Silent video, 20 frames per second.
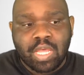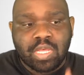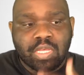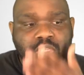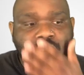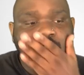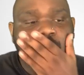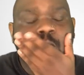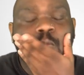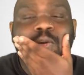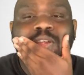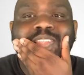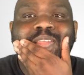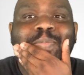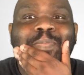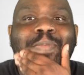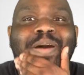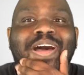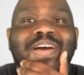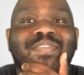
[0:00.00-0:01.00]
So what the
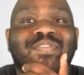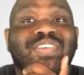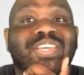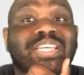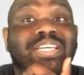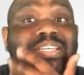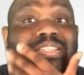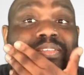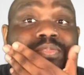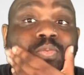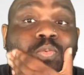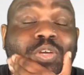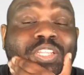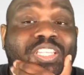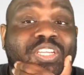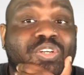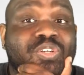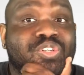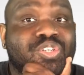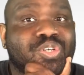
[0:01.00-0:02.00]
mafia, what
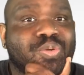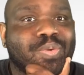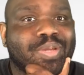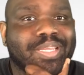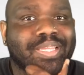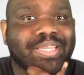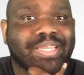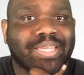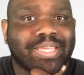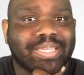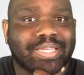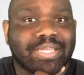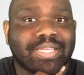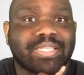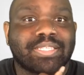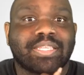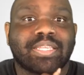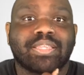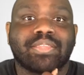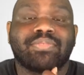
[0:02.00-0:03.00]
they're doing
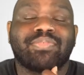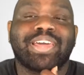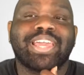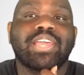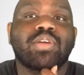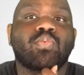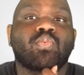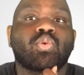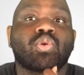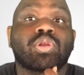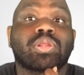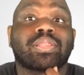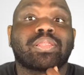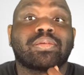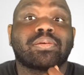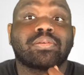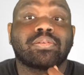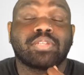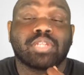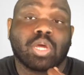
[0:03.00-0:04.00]
is they were, you
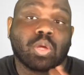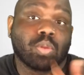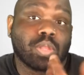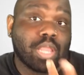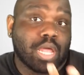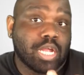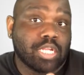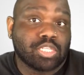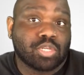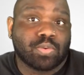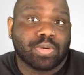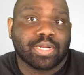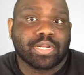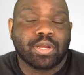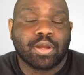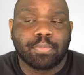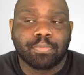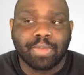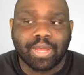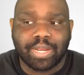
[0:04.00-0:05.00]
know, laundering
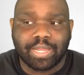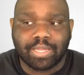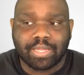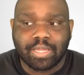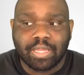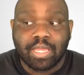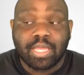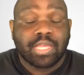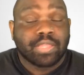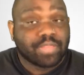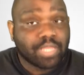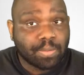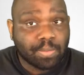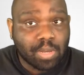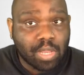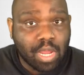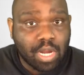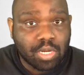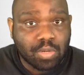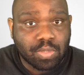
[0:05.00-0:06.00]
their money. They were
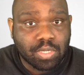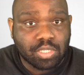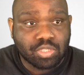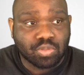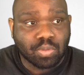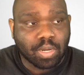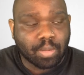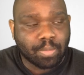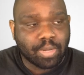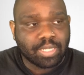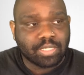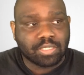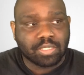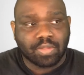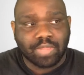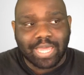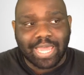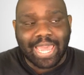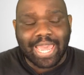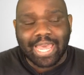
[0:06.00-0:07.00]
laundering their drug money, so
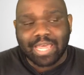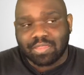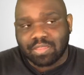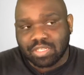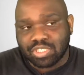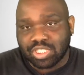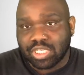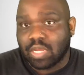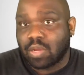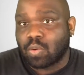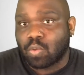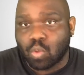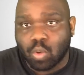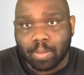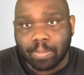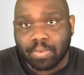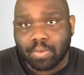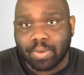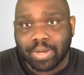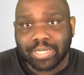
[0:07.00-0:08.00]
they had the shell
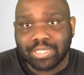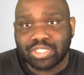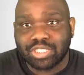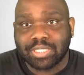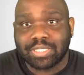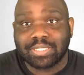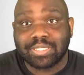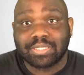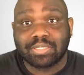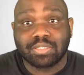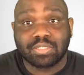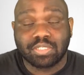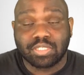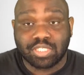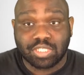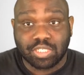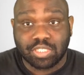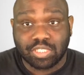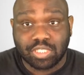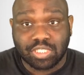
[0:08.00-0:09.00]
corporation,
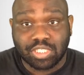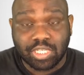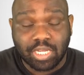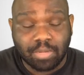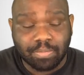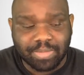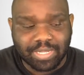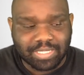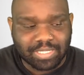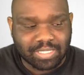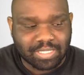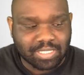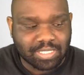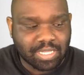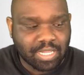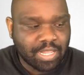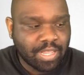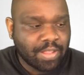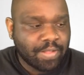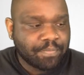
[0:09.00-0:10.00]
the shell businesses,
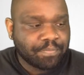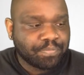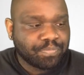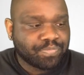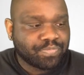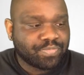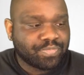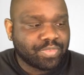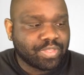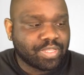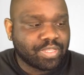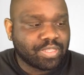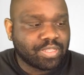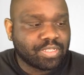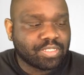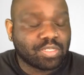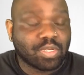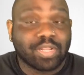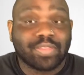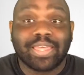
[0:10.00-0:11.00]

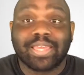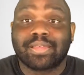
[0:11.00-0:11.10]
so that they